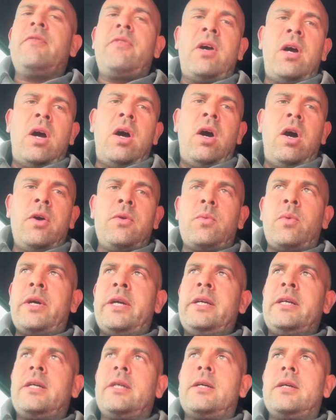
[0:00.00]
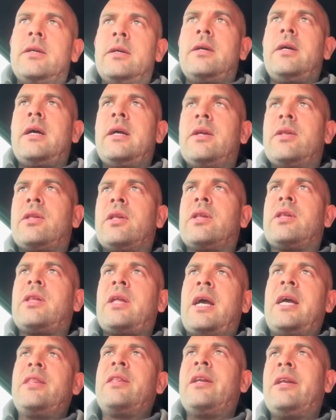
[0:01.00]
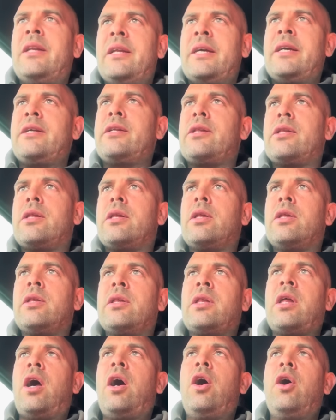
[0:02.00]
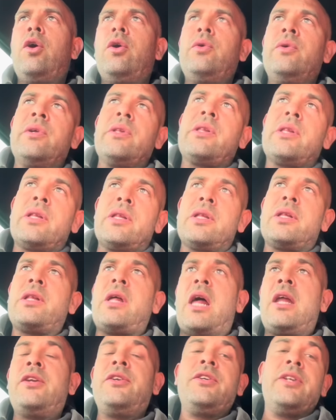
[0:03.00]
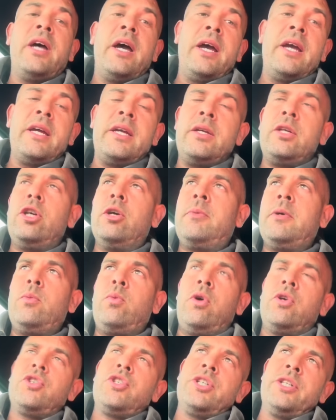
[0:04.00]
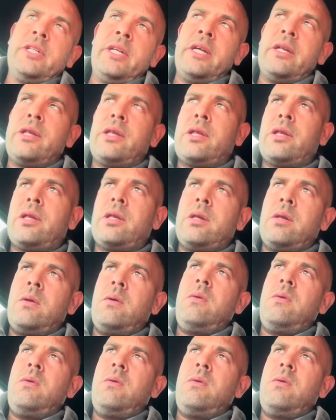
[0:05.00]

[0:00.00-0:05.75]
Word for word: hard week to say the least. So Sunday, you'll be watching this